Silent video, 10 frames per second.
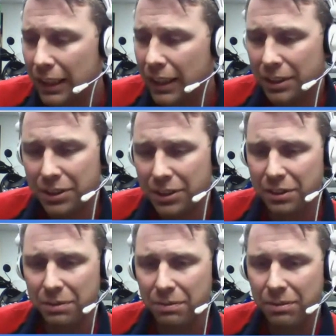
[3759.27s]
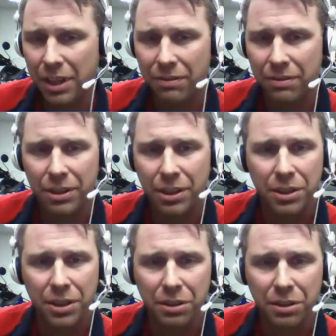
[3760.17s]
it's half a
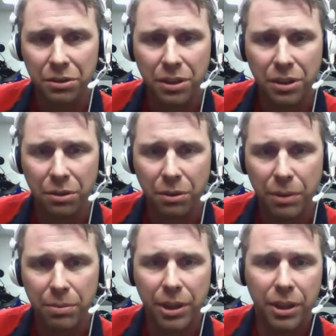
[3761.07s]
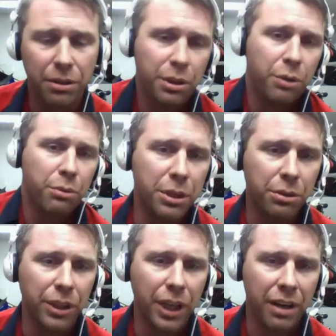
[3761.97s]
dozen and 6 the other way. But it would be
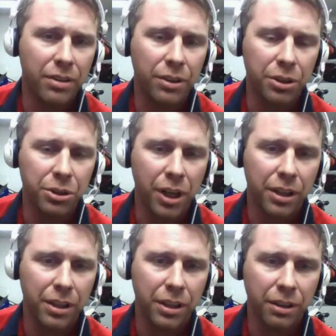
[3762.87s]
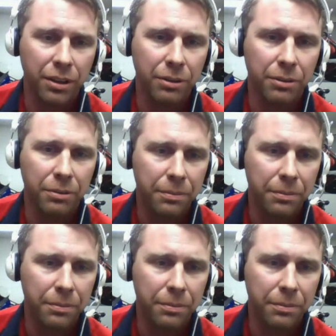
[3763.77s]
cool to have another track in the area.